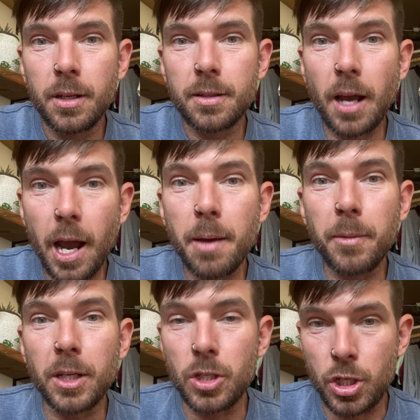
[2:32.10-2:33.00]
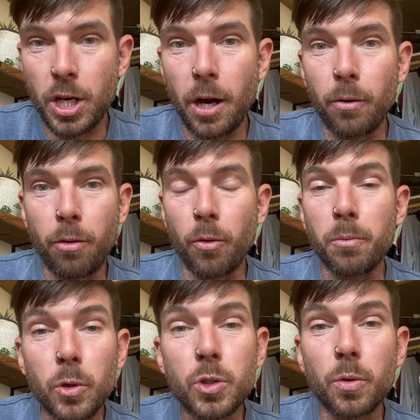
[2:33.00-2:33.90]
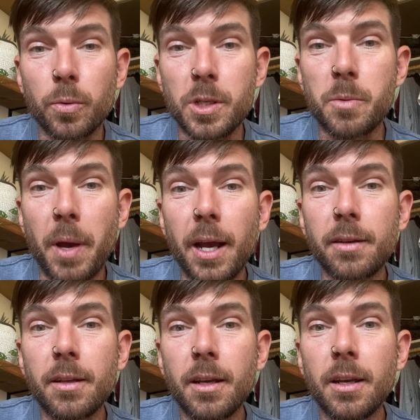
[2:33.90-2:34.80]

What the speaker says: Time that is shared through mutual respect